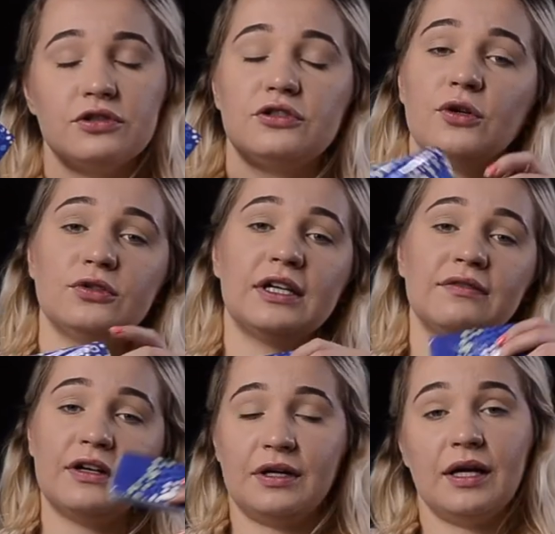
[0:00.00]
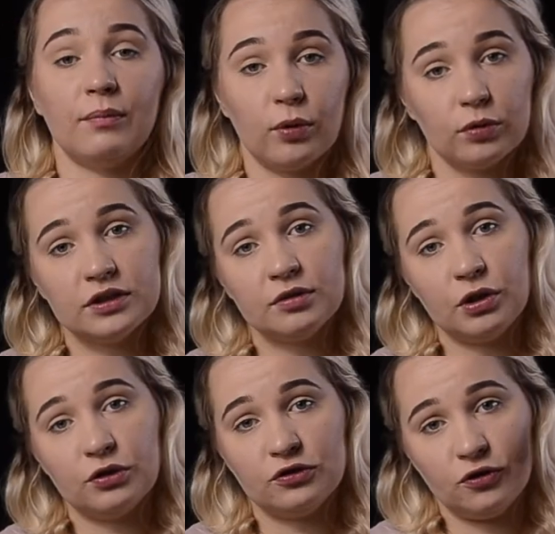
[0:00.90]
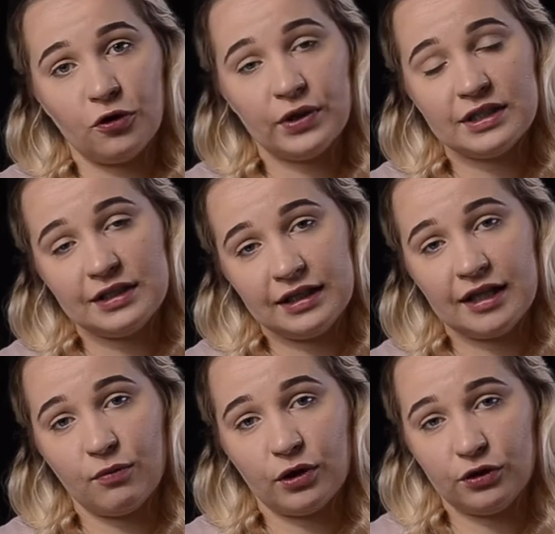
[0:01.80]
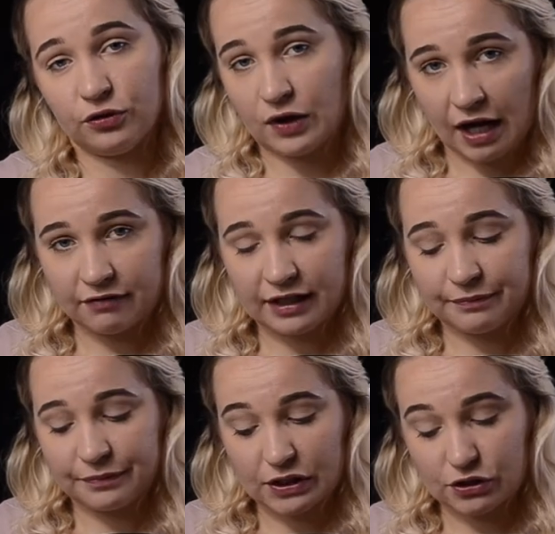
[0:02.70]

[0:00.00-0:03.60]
Those are very important because you always need them when you don't have them.